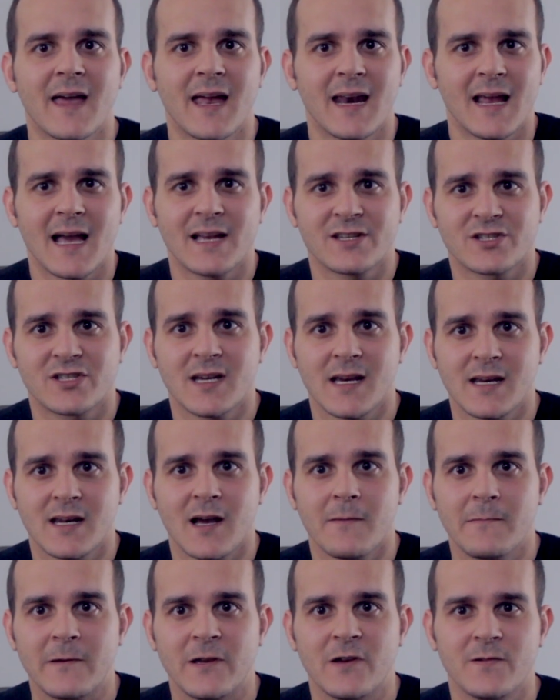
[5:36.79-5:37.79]
that
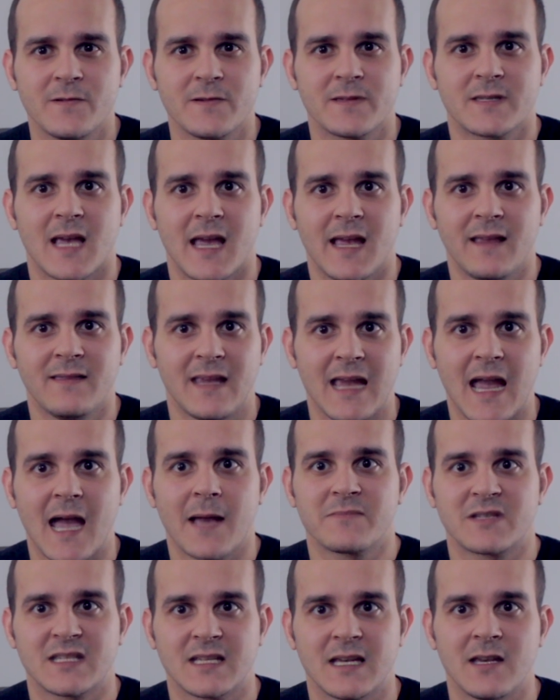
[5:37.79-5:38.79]
SJWs in the
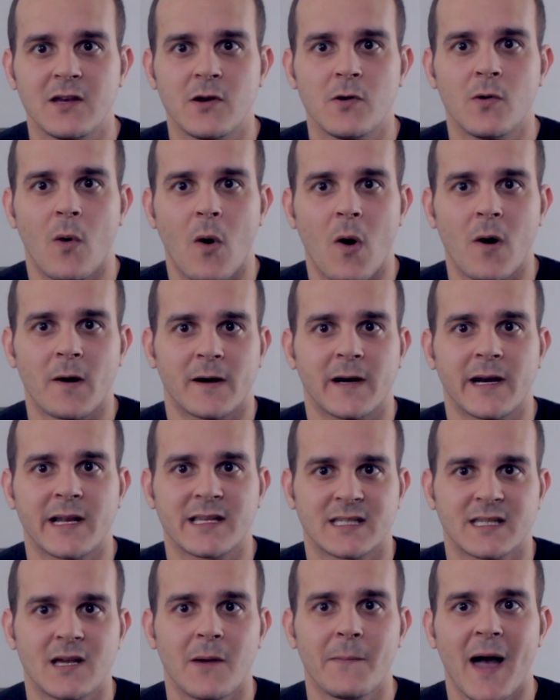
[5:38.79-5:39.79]
MCU are going to
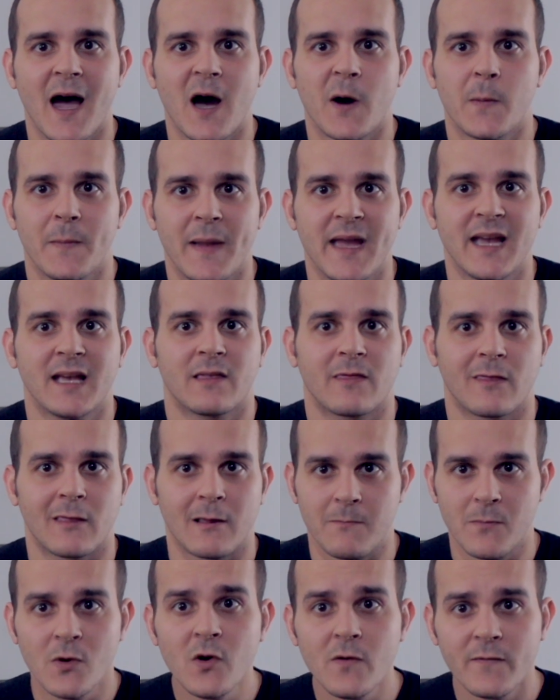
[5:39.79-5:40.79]
somehow make
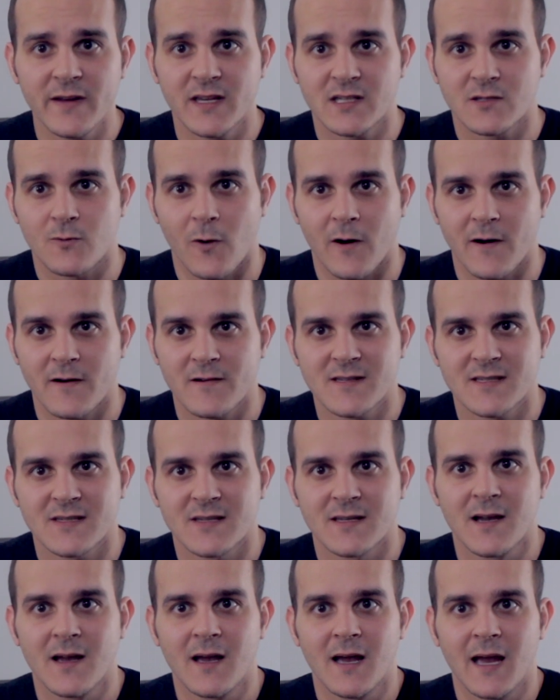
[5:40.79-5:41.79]
the movies
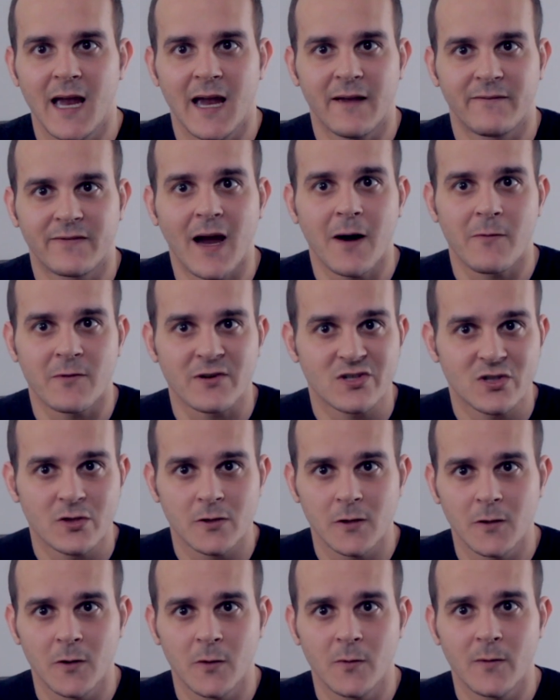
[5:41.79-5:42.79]
worse, if that were
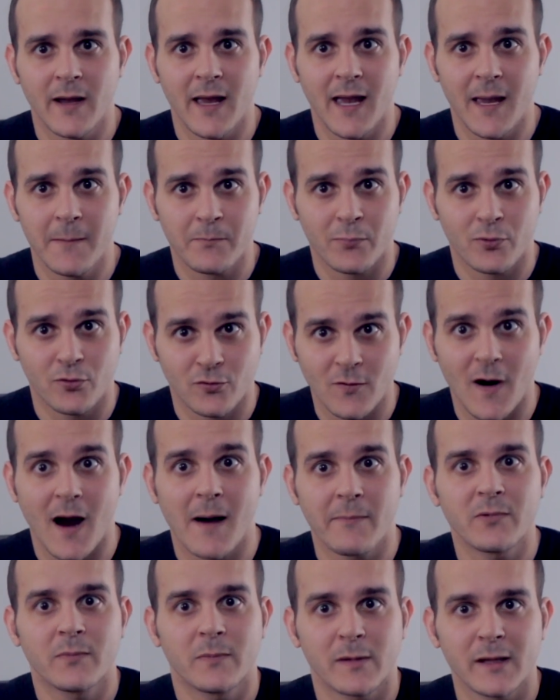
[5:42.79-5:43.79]
true, it
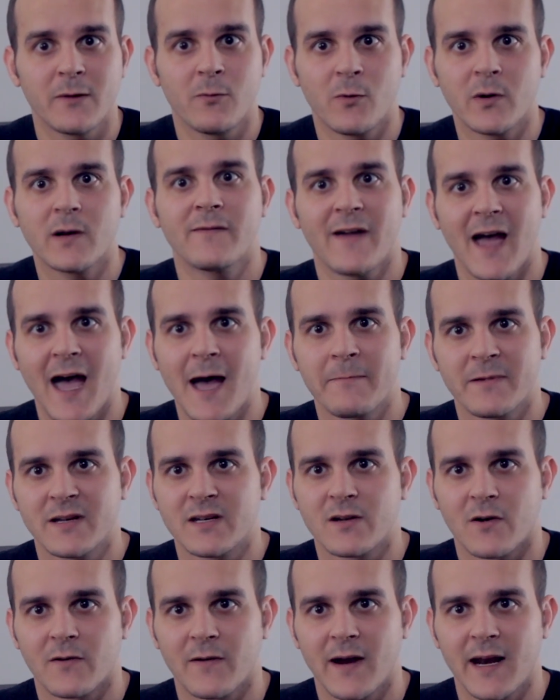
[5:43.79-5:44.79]
probably would have
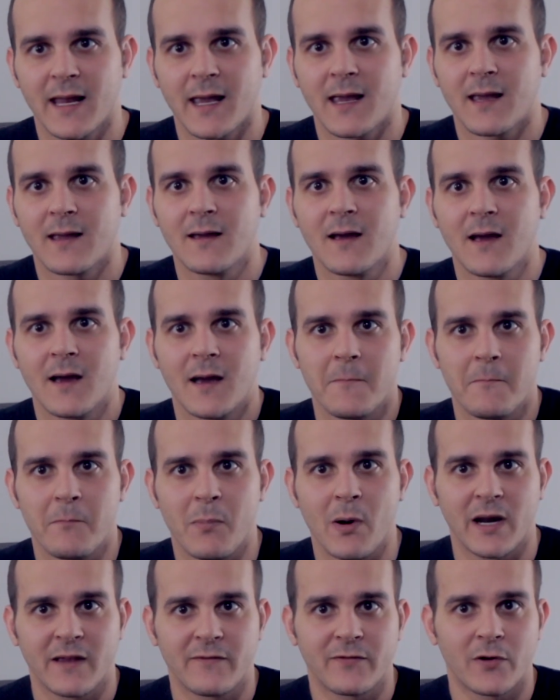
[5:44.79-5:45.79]
happened already.
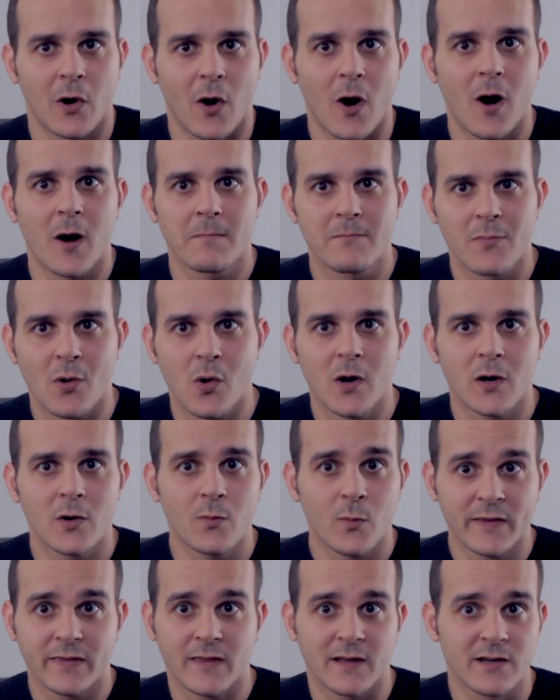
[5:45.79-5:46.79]
But if you're on
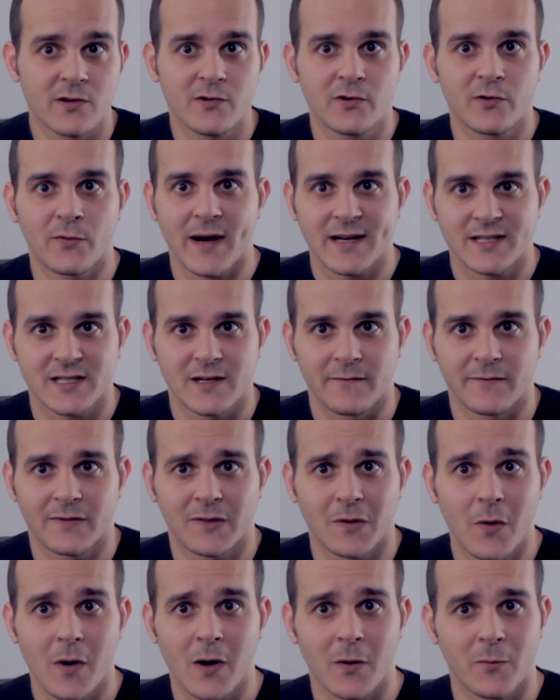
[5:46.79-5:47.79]
board with the new direction of
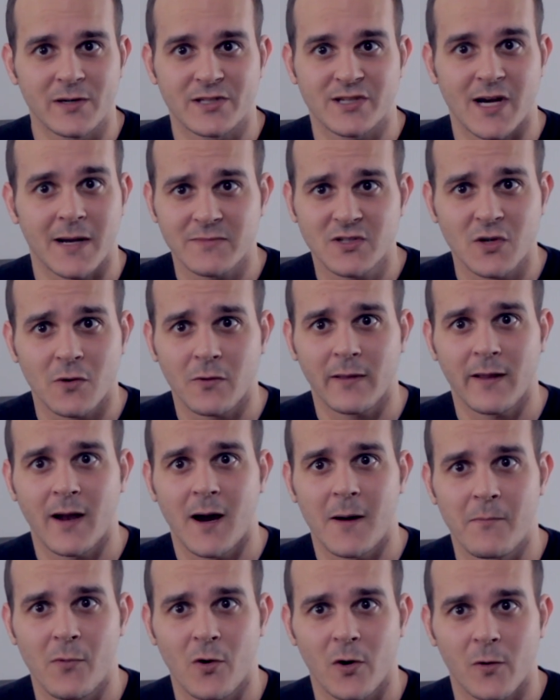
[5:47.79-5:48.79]
Thor, which I'm totally
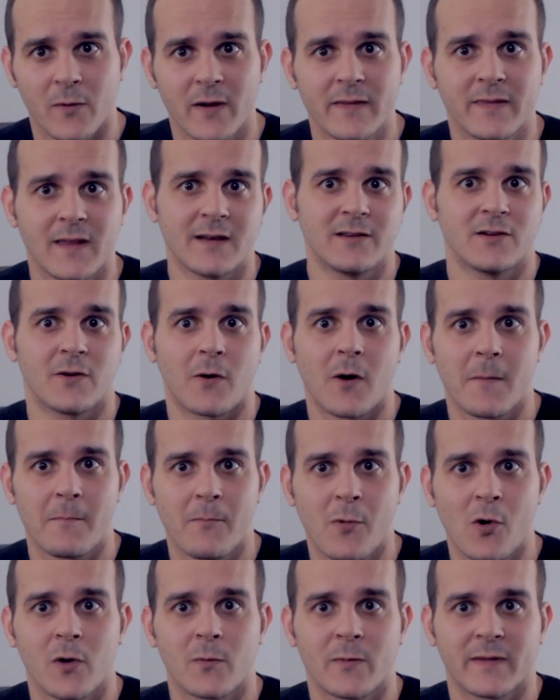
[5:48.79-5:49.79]
on board with, and you're on
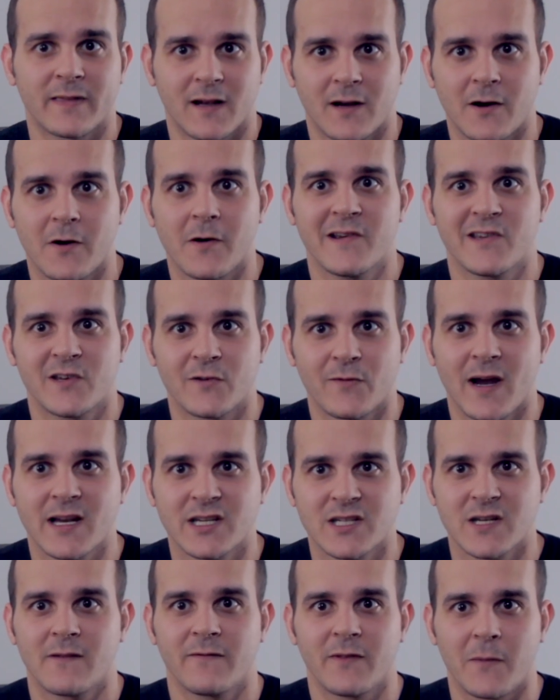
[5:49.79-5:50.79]
board with the current
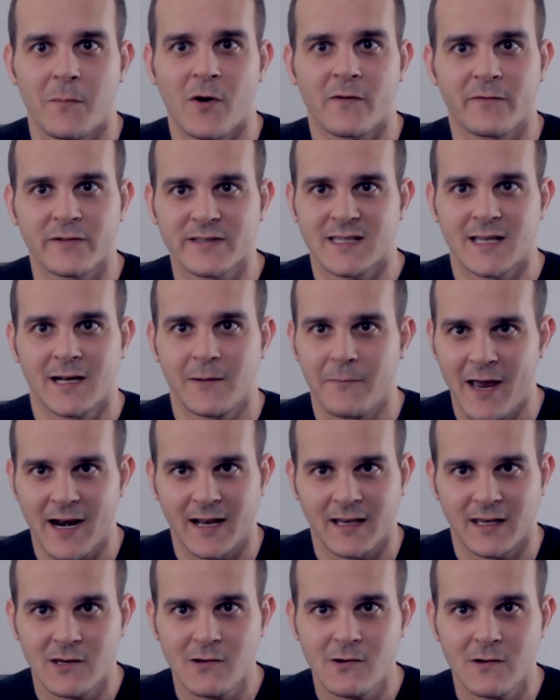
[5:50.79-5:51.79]
direction of the Marvel
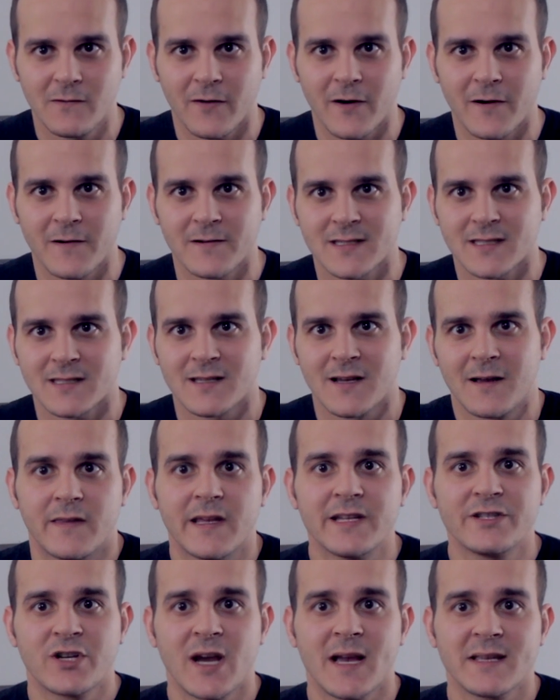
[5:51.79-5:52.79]
Cinematic Universe,
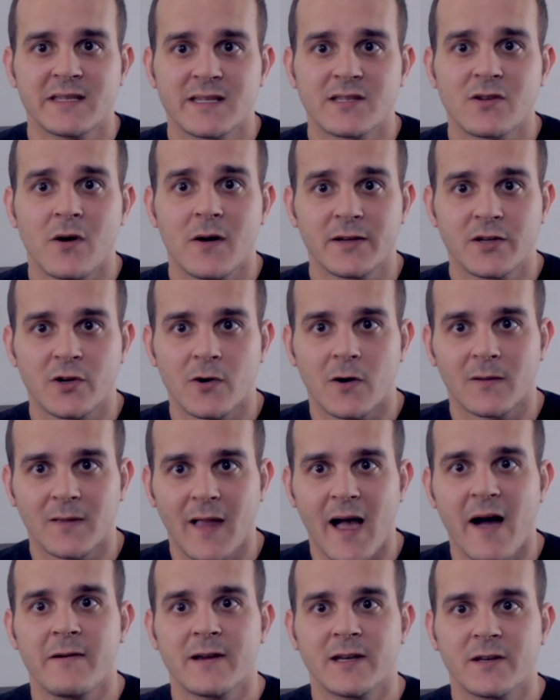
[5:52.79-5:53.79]
then chances are you're
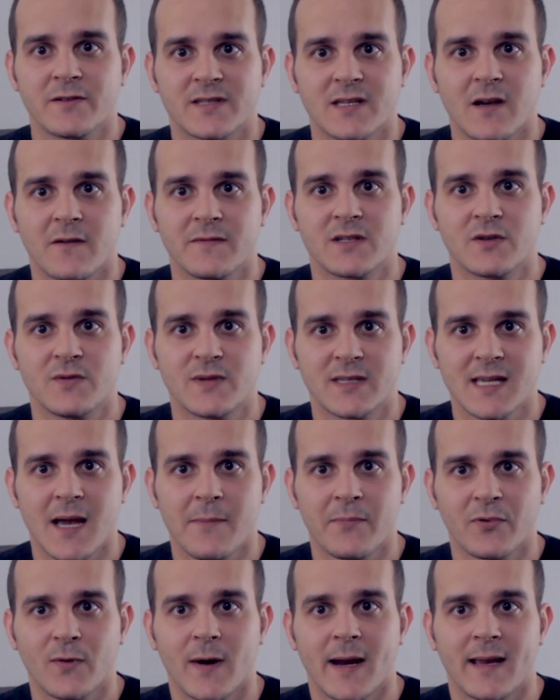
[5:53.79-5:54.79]
allowing yourself to
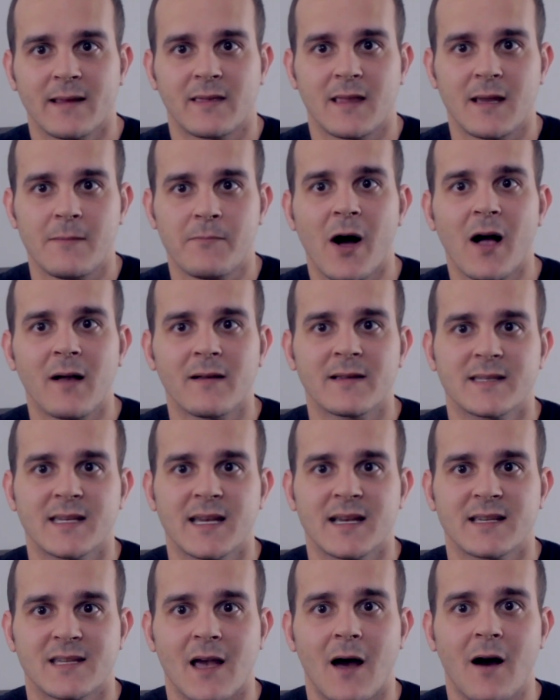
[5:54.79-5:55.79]
separate the
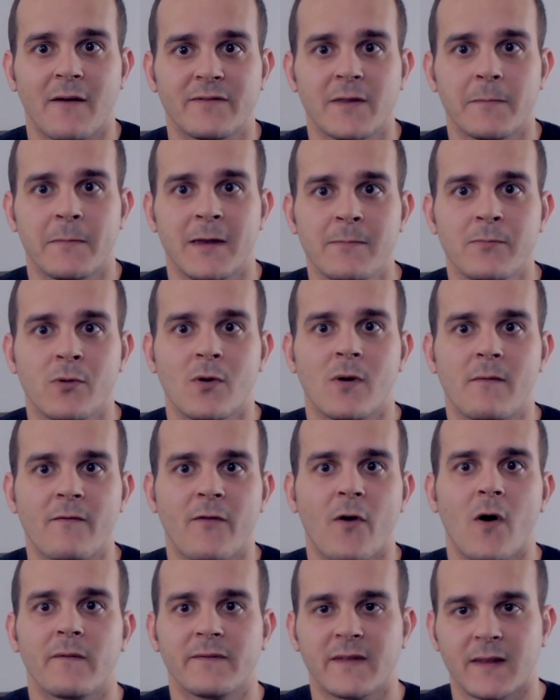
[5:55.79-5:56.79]
politics of the people
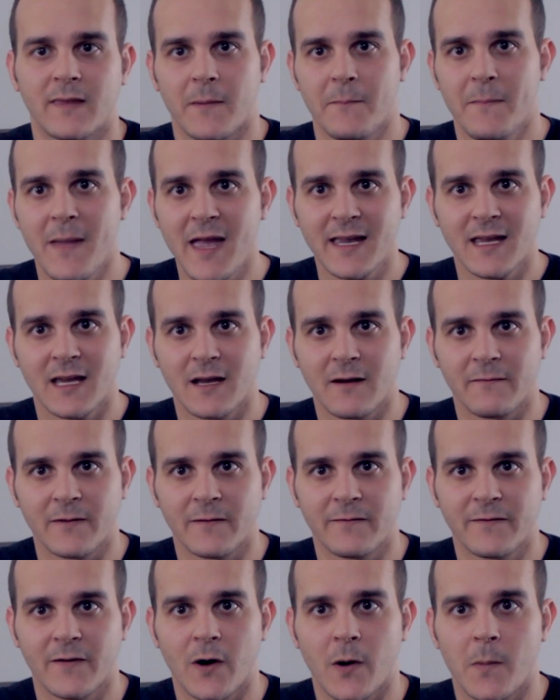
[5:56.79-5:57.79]
involved in the making of the
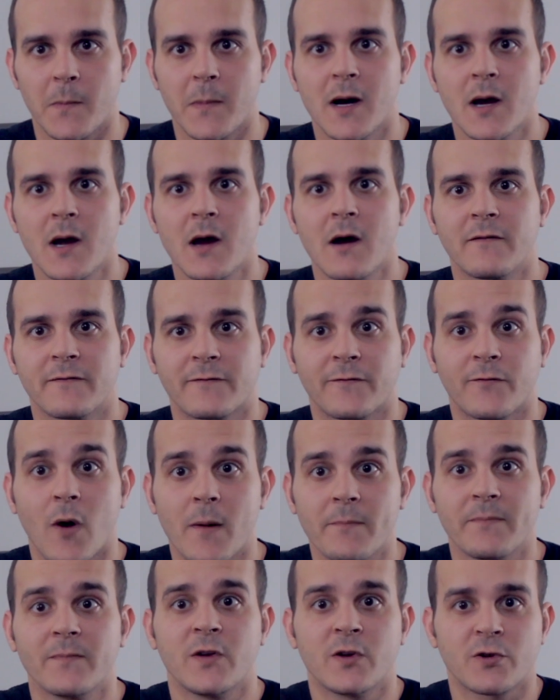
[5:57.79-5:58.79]
film
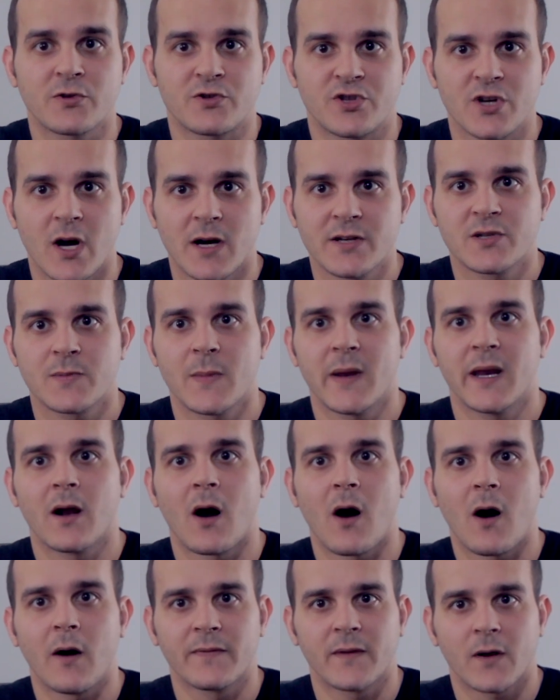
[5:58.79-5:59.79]
from your judgment
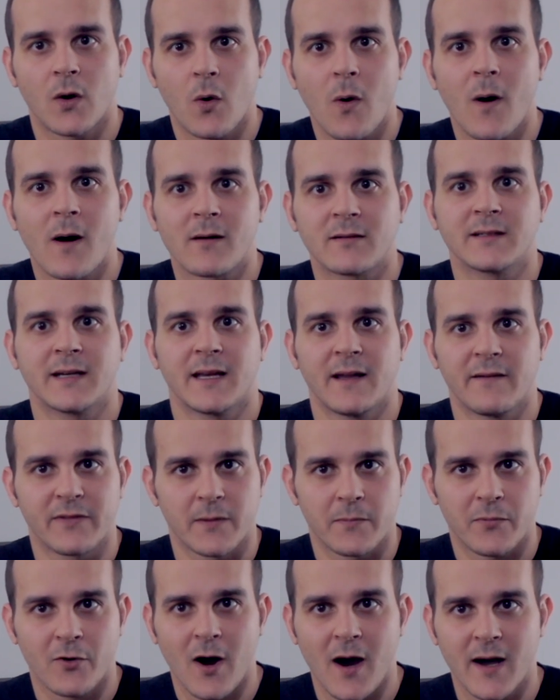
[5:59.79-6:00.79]
on the quality of
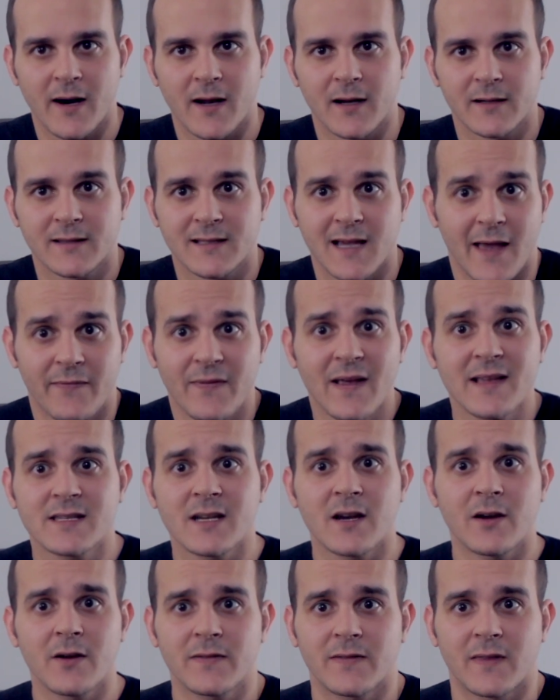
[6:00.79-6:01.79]
the product. And that's
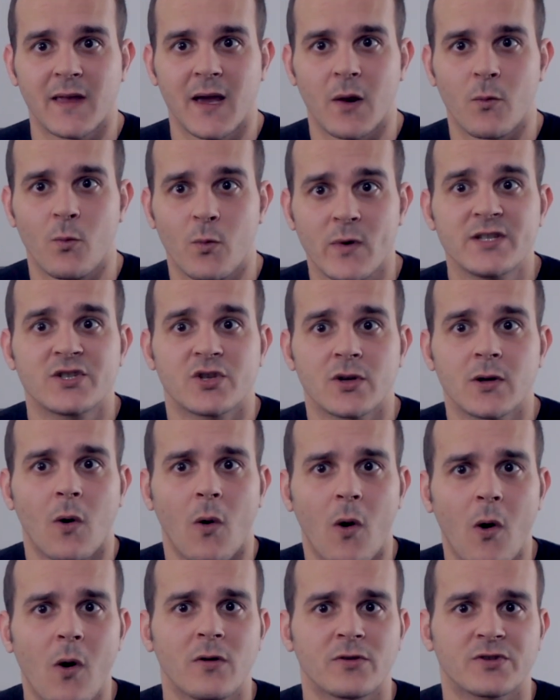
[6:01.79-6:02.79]
a good thing. We should
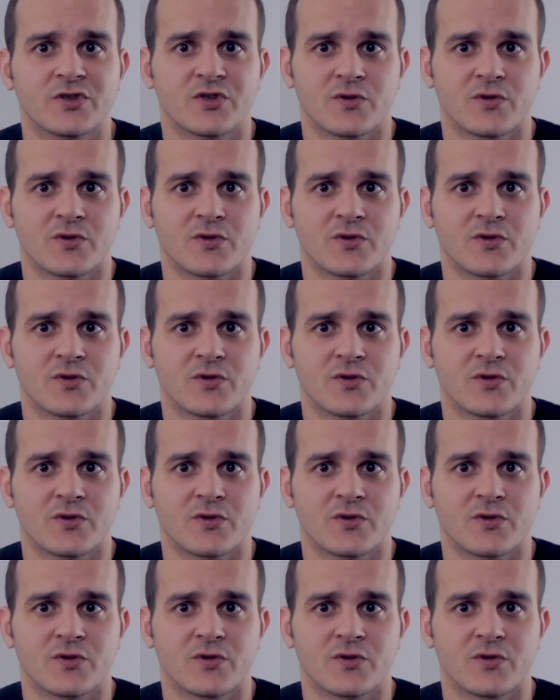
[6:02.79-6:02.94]
all